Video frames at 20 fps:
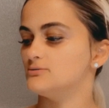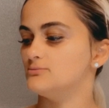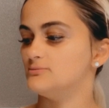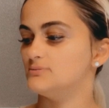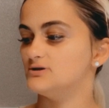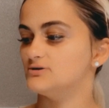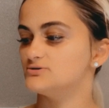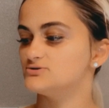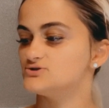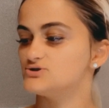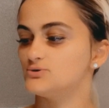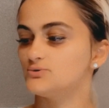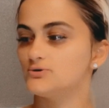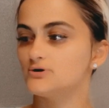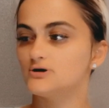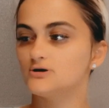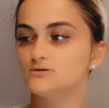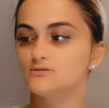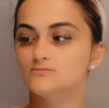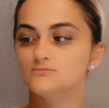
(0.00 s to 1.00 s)
milk
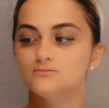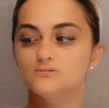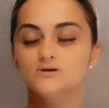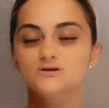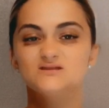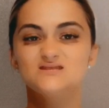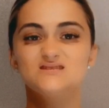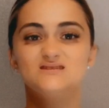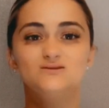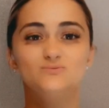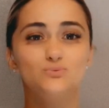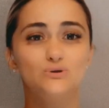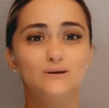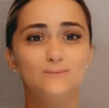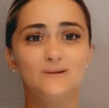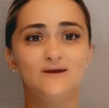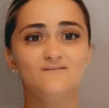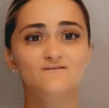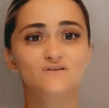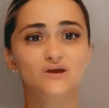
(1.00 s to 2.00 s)
toner. It's one of
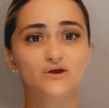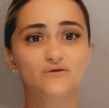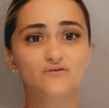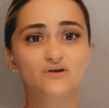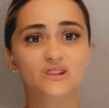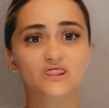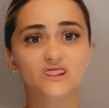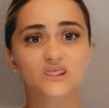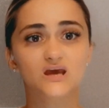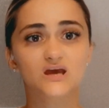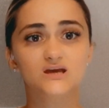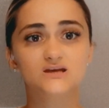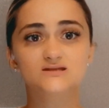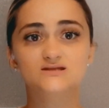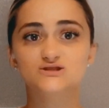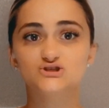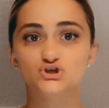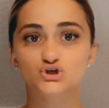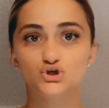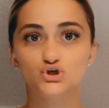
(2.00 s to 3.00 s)
my favorite
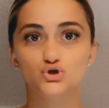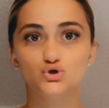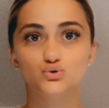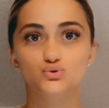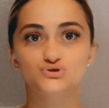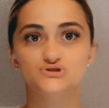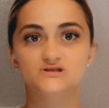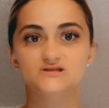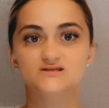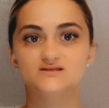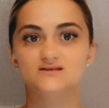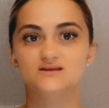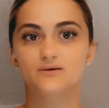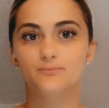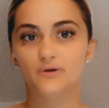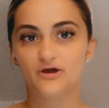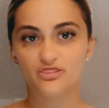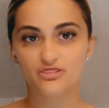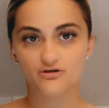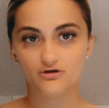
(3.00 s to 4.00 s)
things to use. It's like my
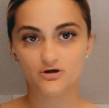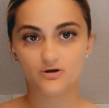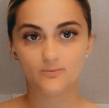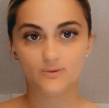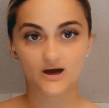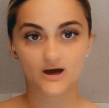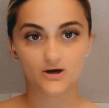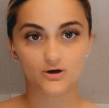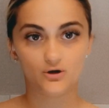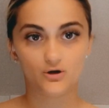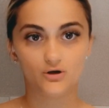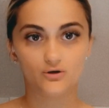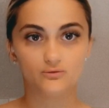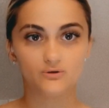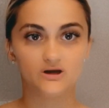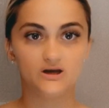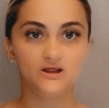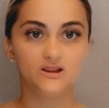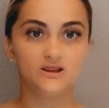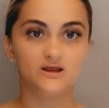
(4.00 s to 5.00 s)
3rd bottle
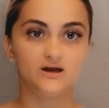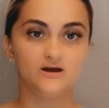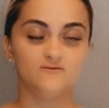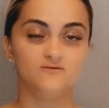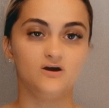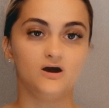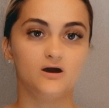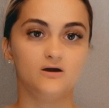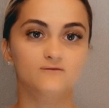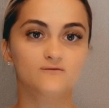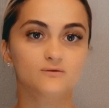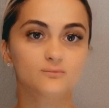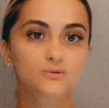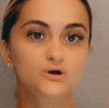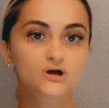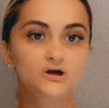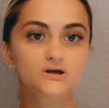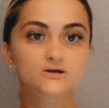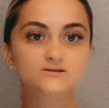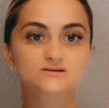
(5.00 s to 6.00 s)
already that I got from
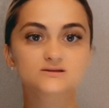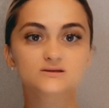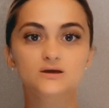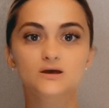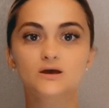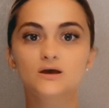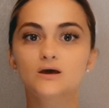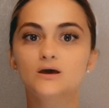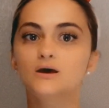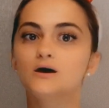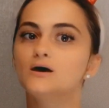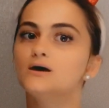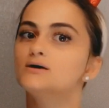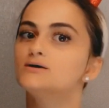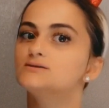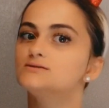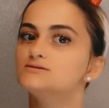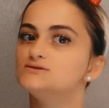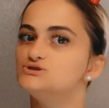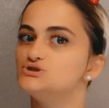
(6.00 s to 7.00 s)
hers.
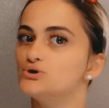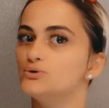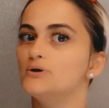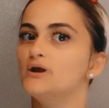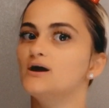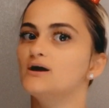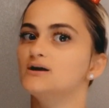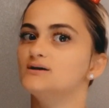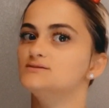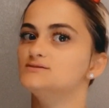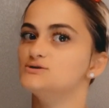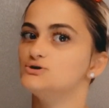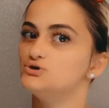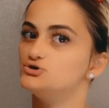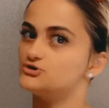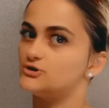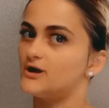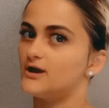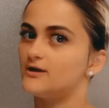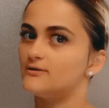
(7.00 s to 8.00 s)
Don't knock it till you
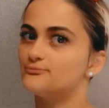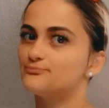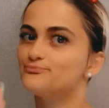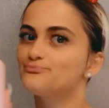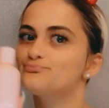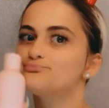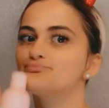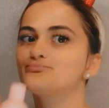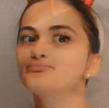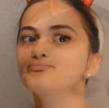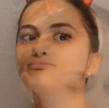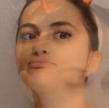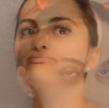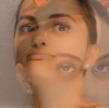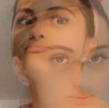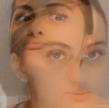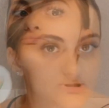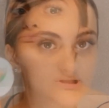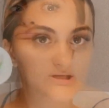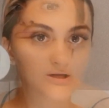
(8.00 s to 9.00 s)
try it. I'm
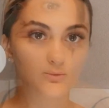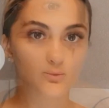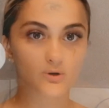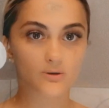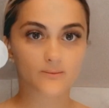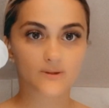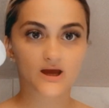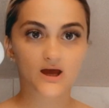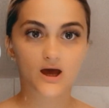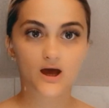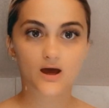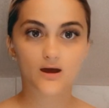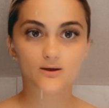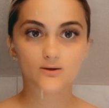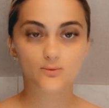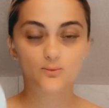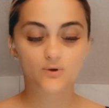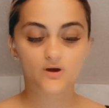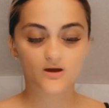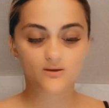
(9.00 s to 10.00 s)
gonna take my
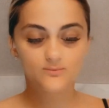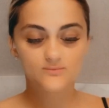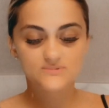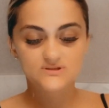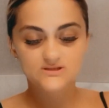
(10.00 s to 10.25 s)
cotton wipes